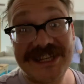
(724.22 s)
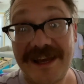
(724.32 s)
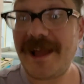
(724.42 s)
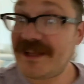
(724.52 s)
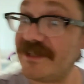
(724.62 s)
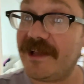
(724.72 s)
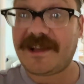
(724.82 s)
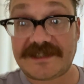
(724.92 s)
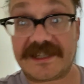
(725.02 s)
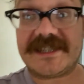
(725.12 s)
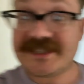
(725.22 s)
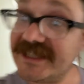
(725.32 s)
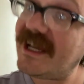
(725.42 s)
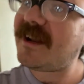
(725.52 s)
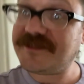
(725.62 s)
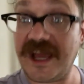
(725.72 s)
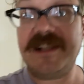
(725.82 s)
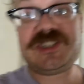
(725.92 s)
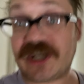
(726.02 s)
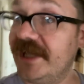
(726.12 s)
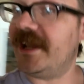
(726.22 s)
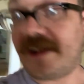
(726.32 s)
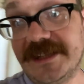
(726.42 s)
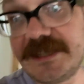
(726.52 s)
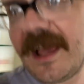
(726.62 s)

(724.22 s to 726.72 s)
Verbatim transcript: a, it's a, it's a six out of 10 chicken nuggets.